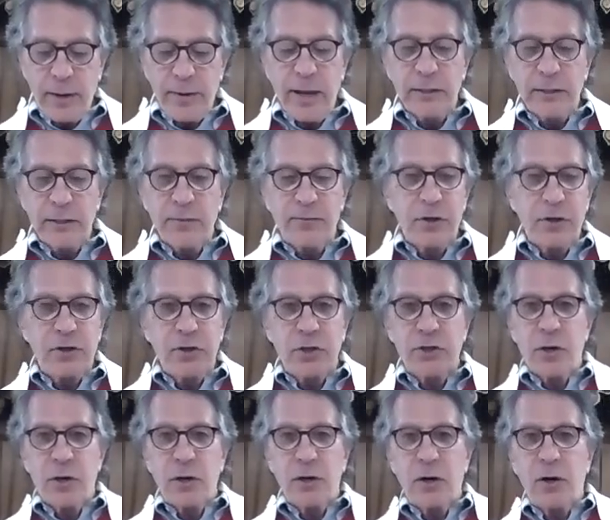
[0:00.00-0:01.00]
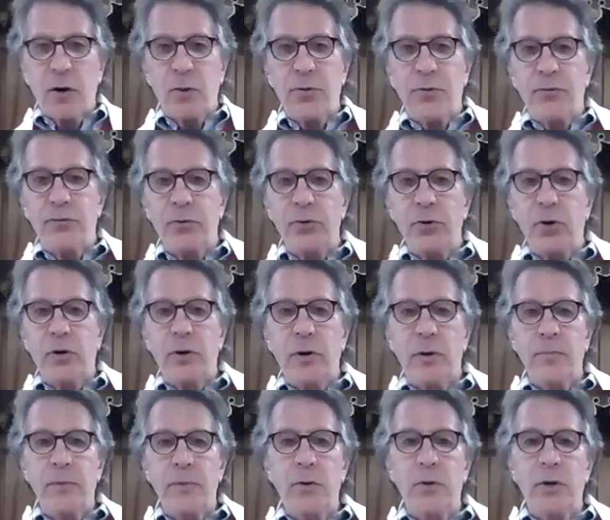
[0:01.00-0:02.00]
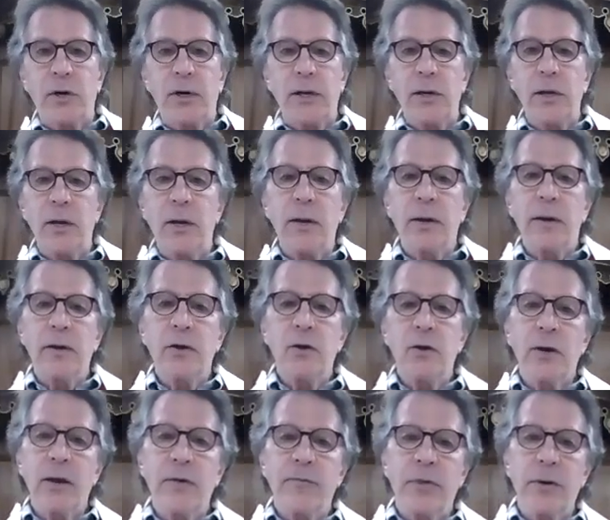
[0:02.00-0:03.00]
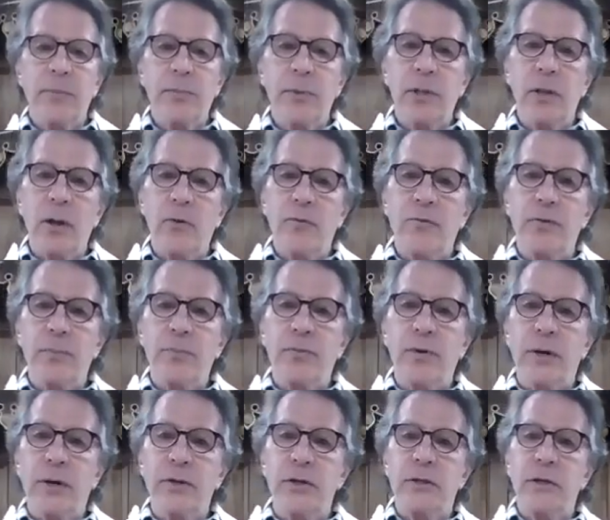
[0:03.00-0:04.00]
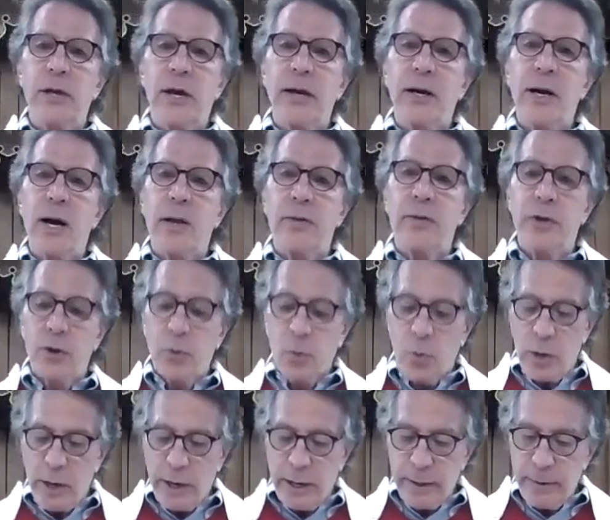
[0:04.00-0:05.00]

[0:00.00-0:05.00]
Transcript: That's if they're just going to go through your community, you give them a loaf of bread to take on their way.